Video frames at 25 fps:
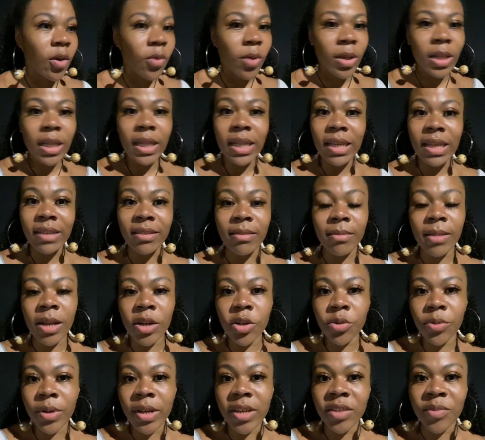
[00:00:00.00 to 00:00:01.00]
well, at least I'm not
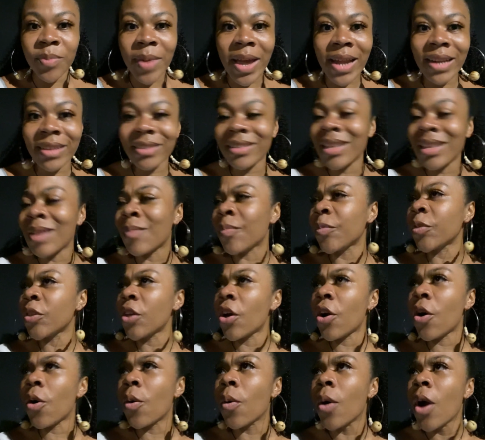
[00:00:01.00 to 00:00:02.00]
doing as bad as them.
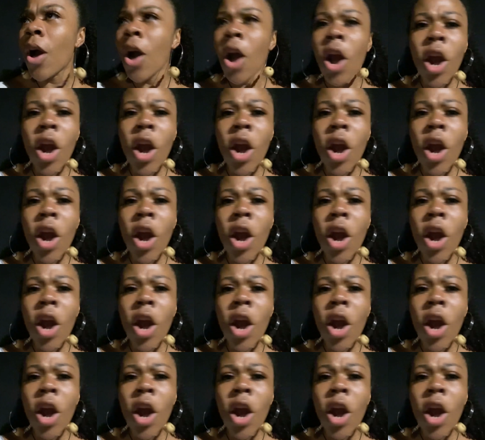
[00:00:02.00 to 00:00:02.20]
No.